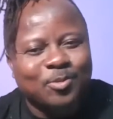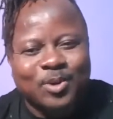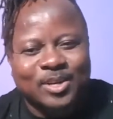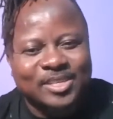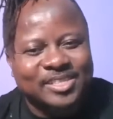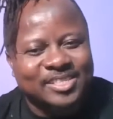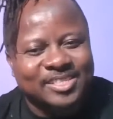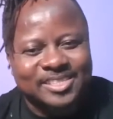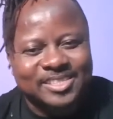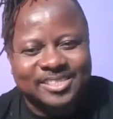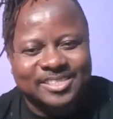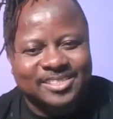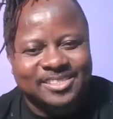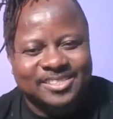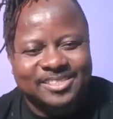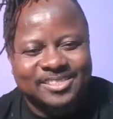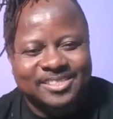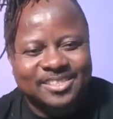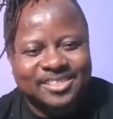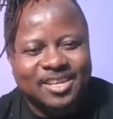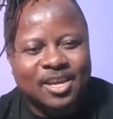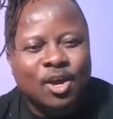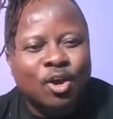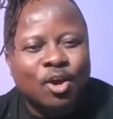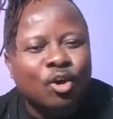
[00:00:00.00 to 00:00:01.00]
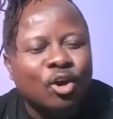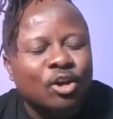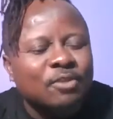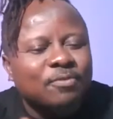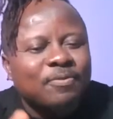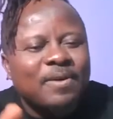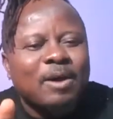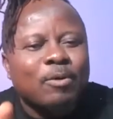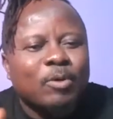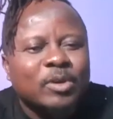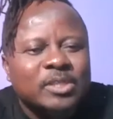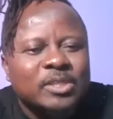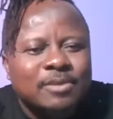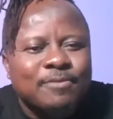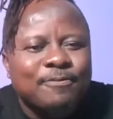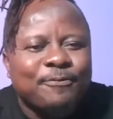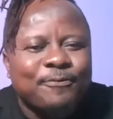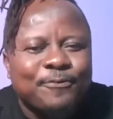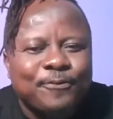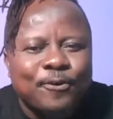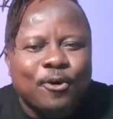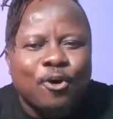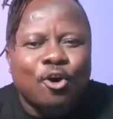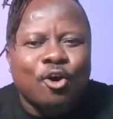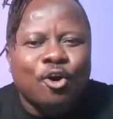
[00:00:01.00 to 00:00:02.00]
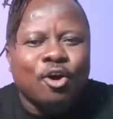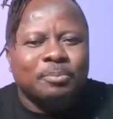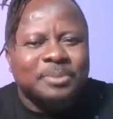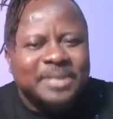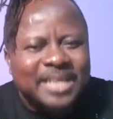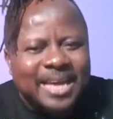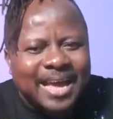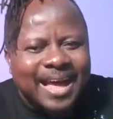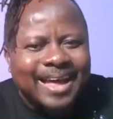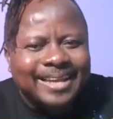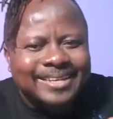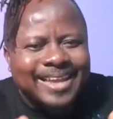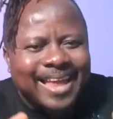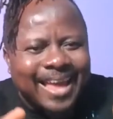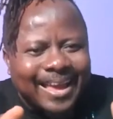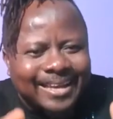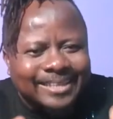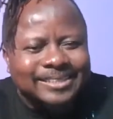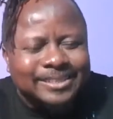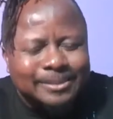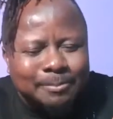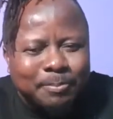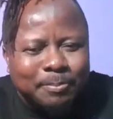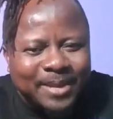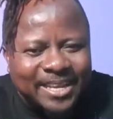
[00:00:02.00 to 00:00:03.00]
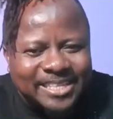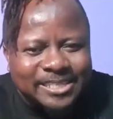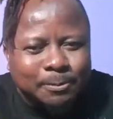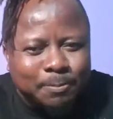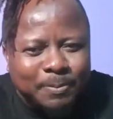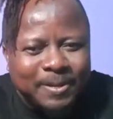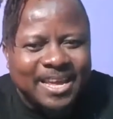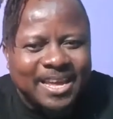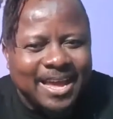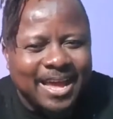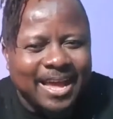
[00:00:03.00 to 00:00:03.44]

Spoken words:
watch it. Cote d'Ivoire was informed. They had like the best players.